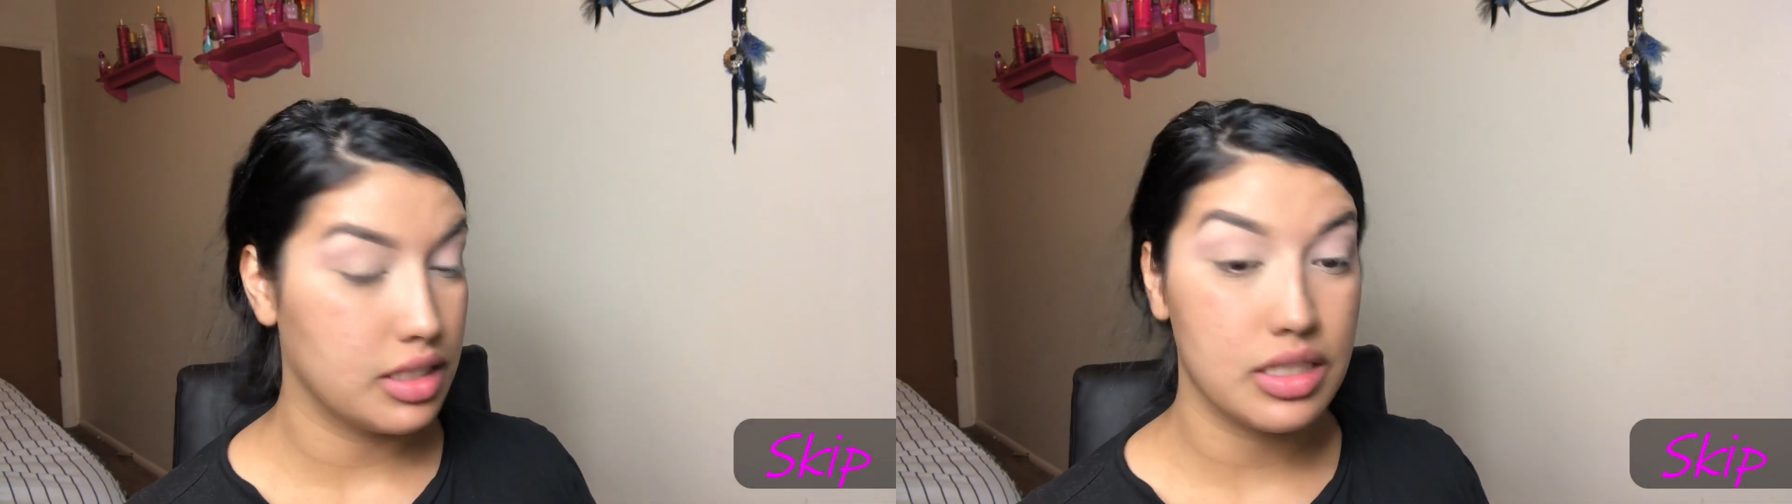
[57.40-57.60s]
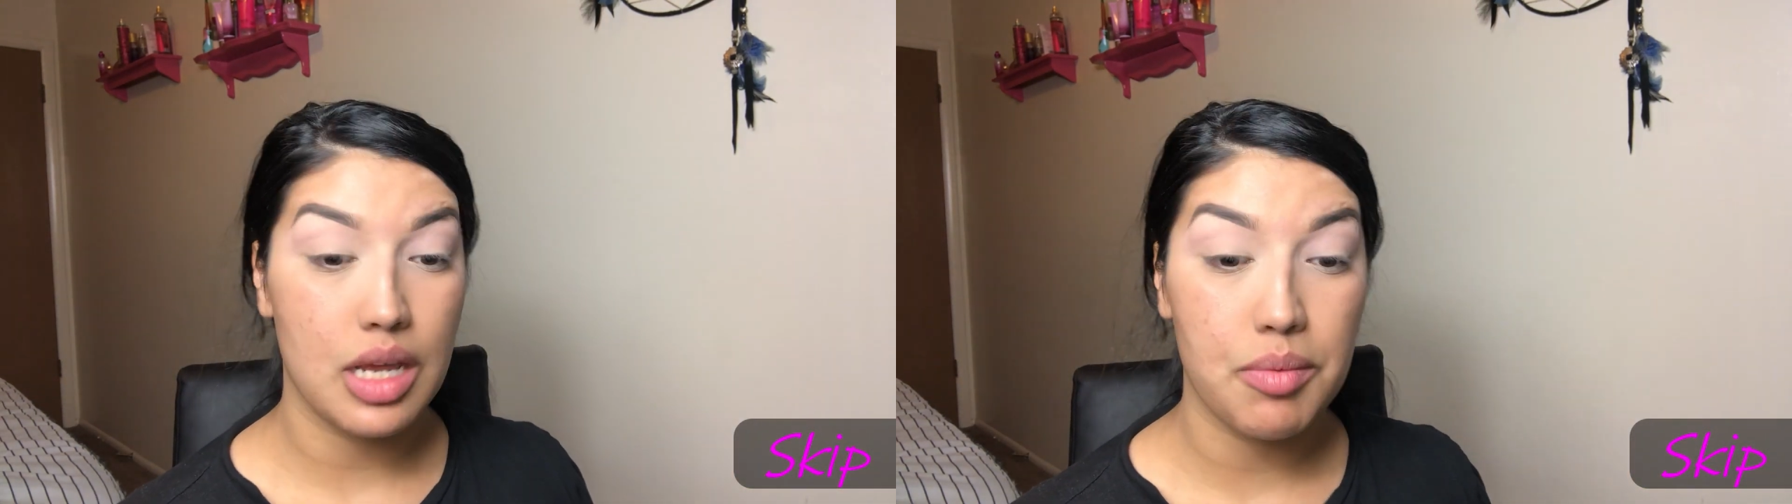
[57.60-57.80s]

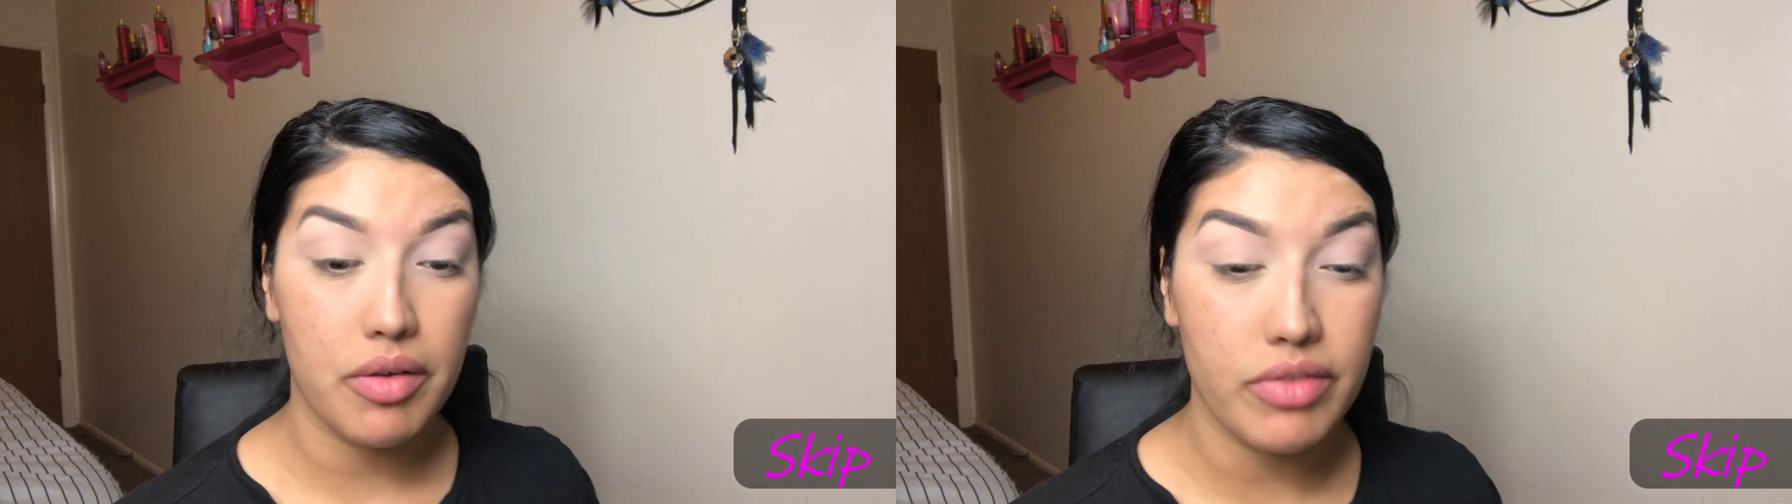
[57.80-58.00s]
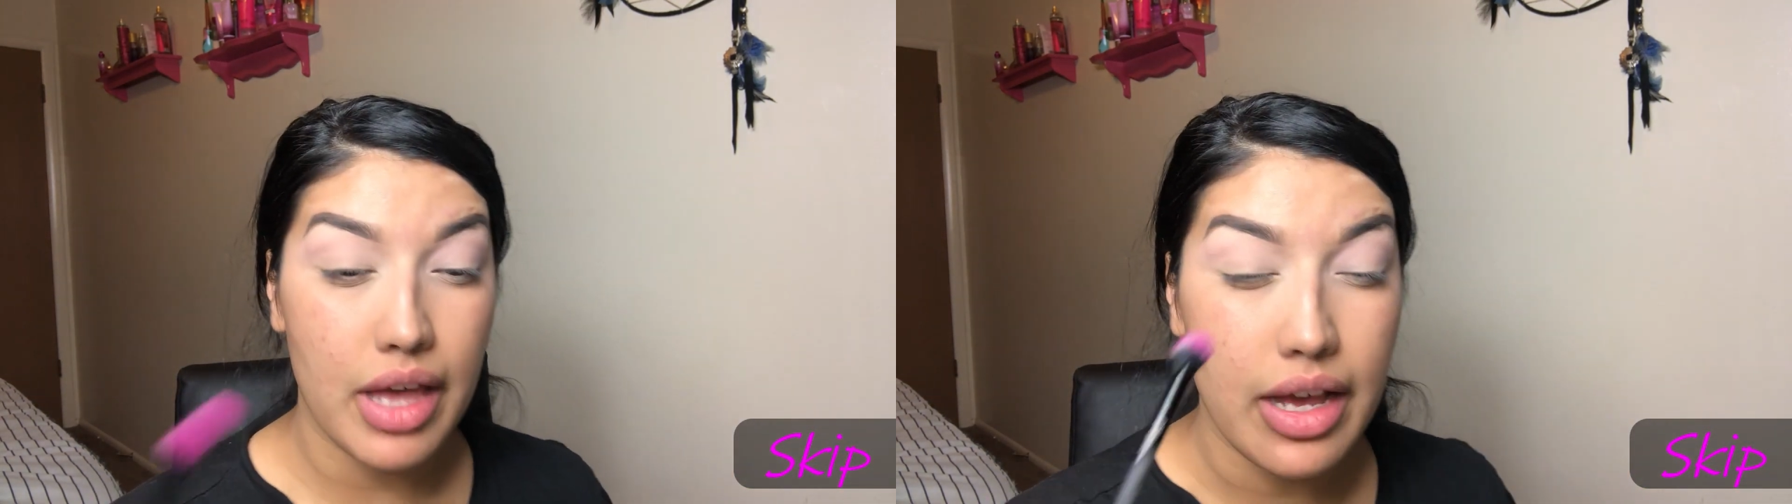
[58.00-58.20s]
Tap
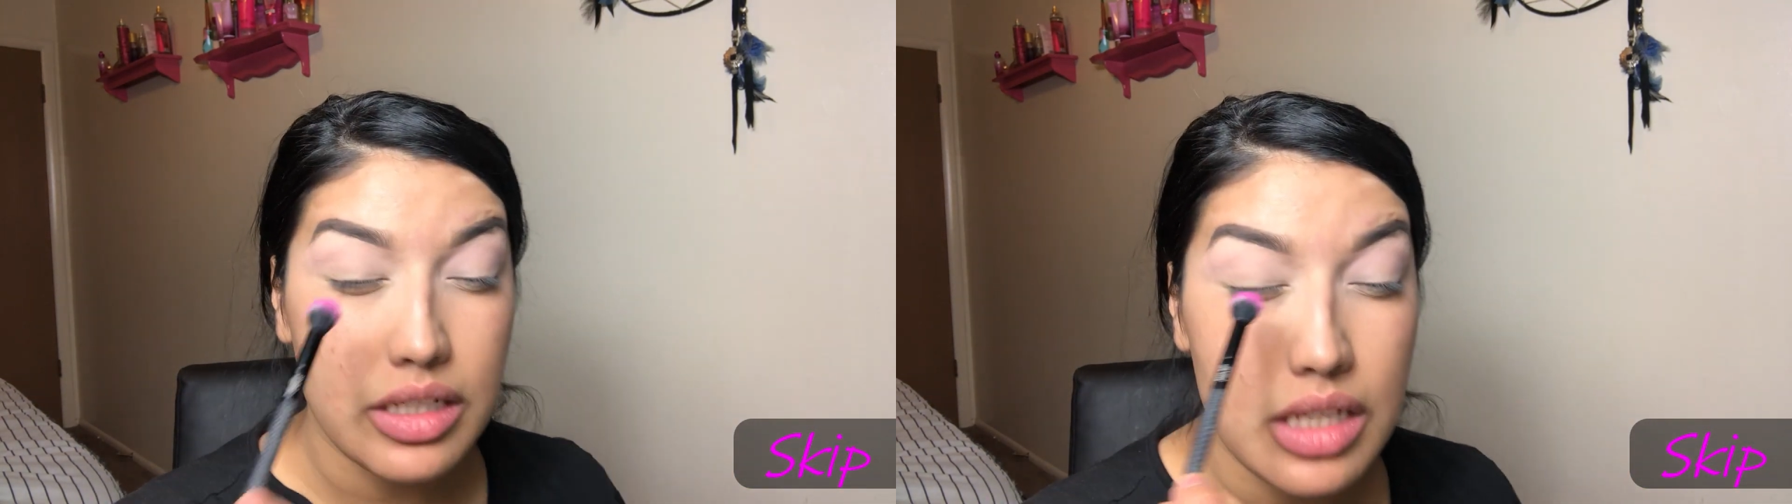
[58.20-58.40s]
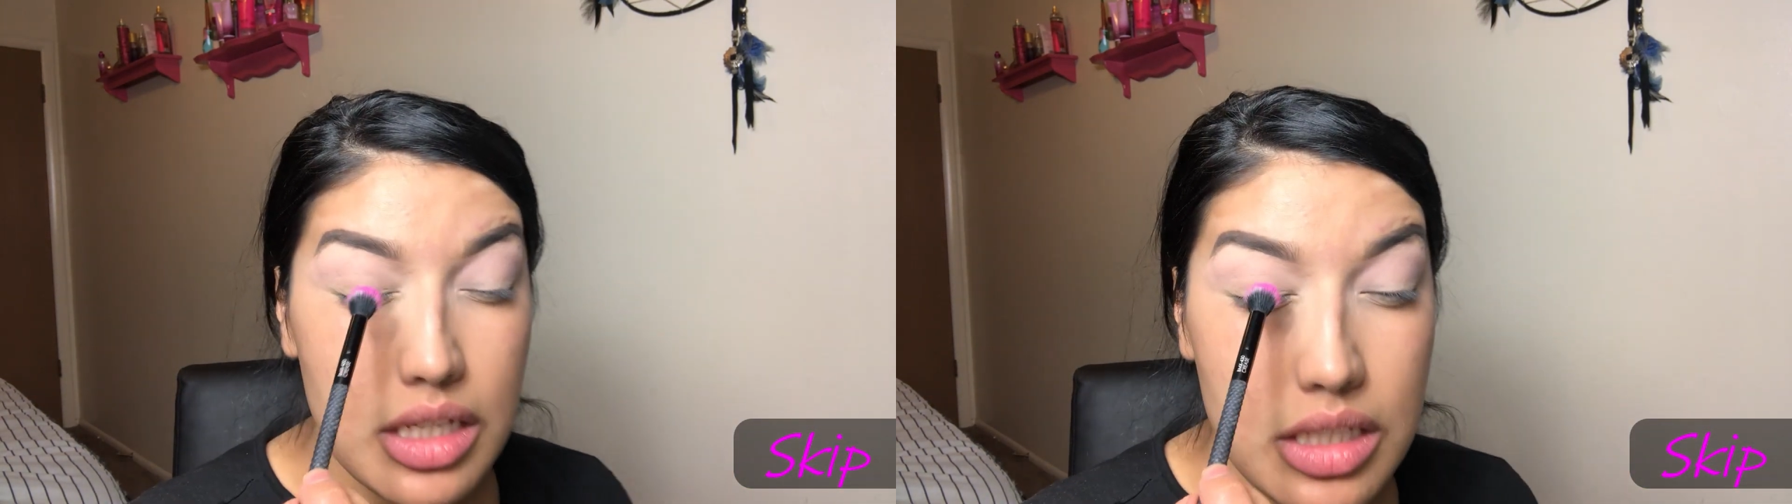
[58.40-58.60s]
off the
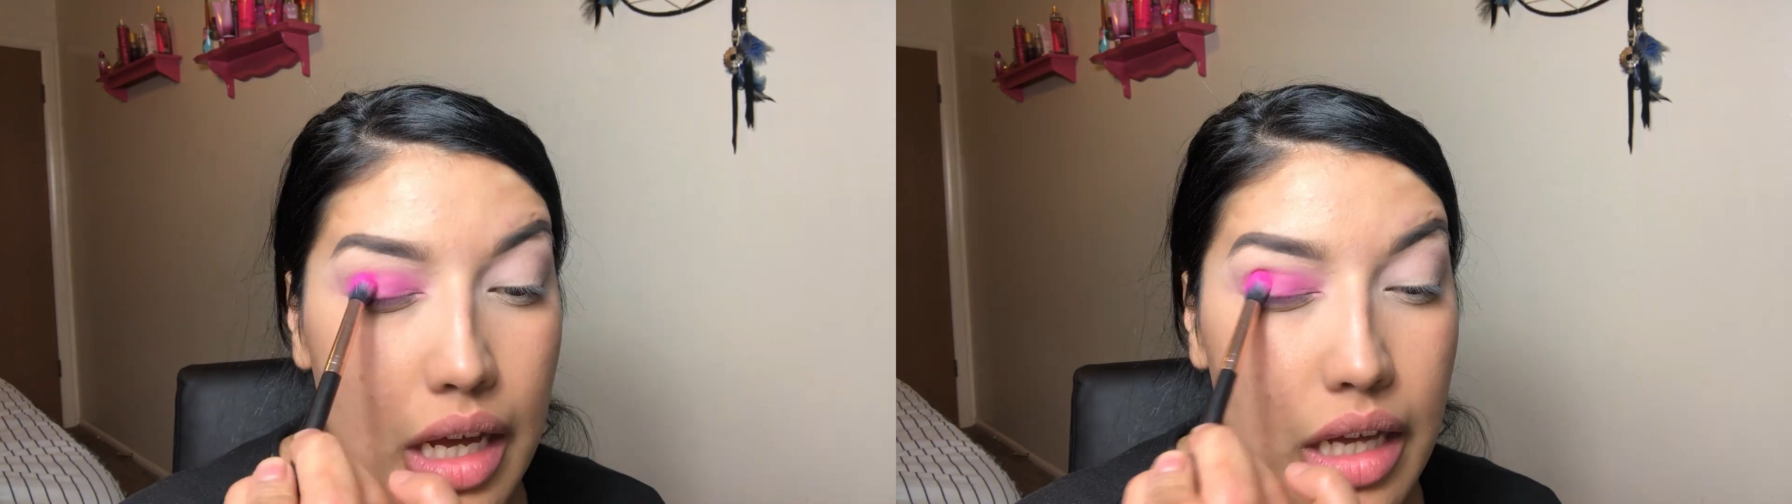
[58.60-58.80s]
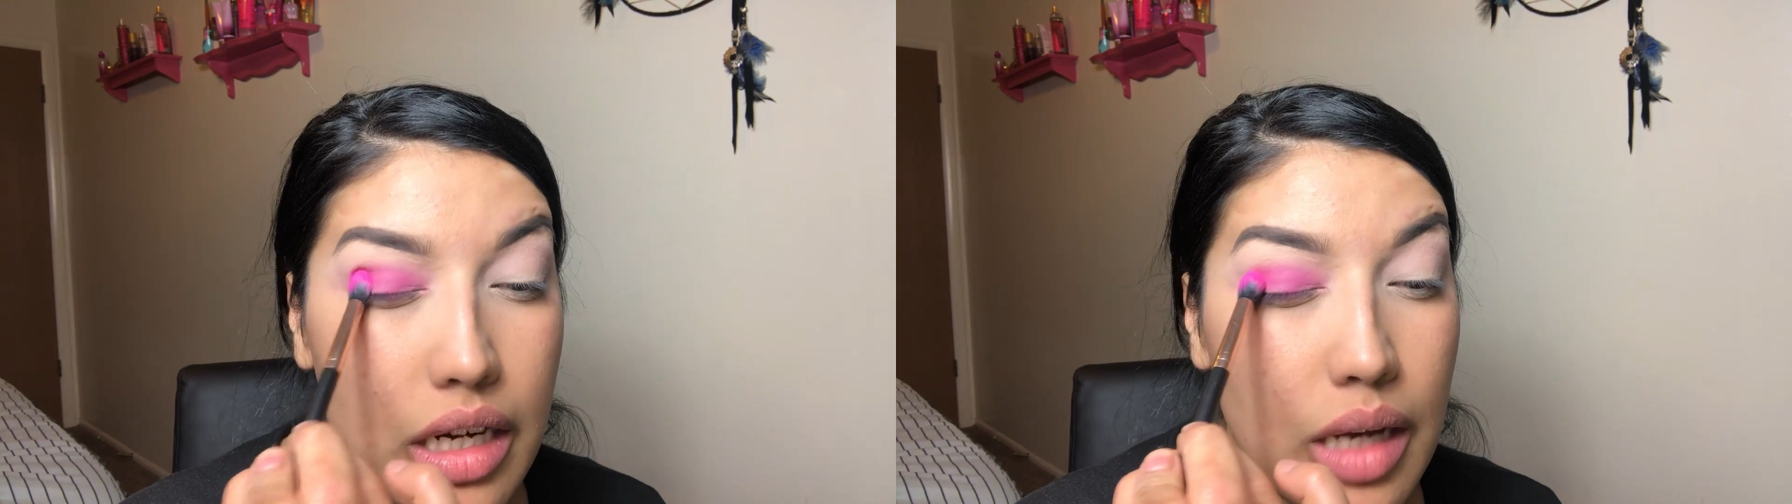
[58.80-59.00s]
excess,
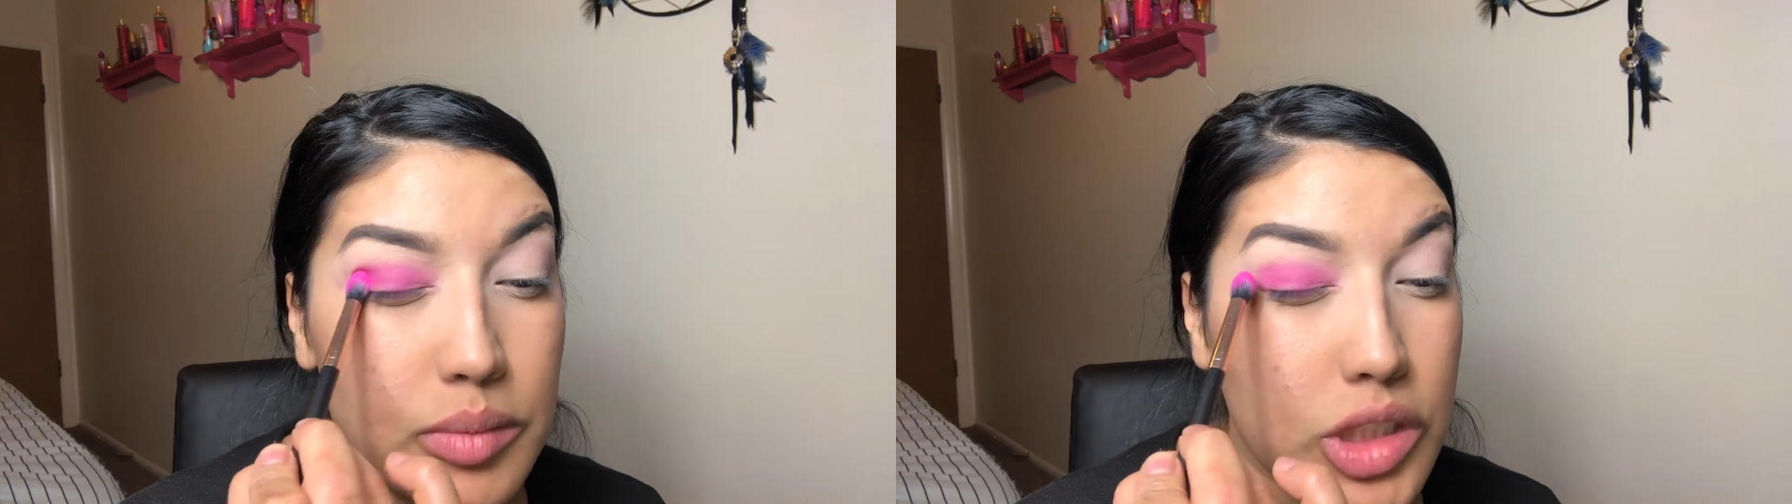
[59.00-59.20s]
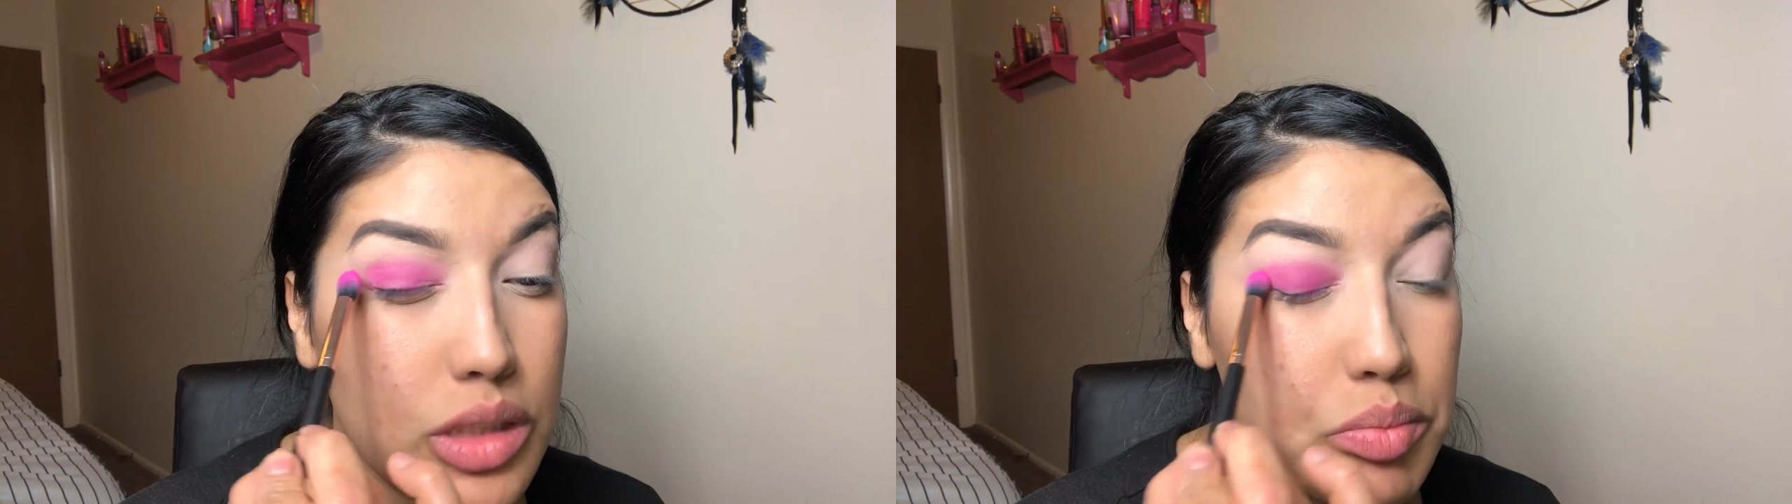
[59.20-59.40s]
and I'm
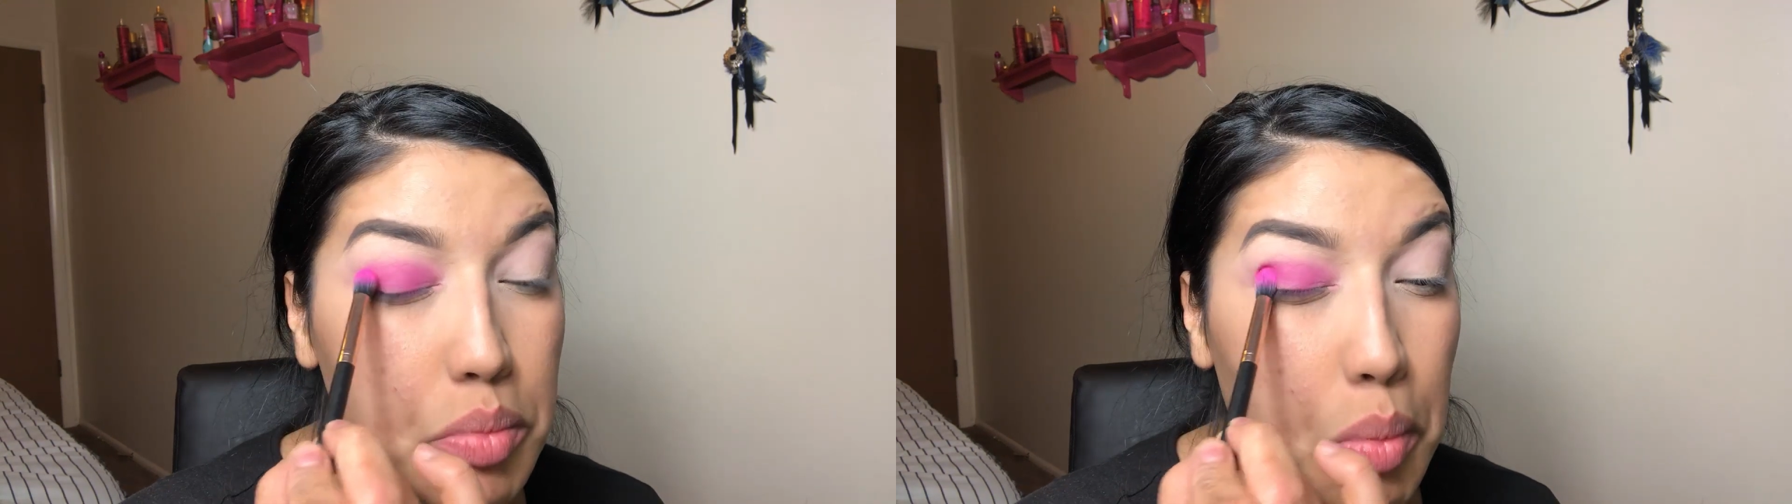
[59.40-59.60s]
just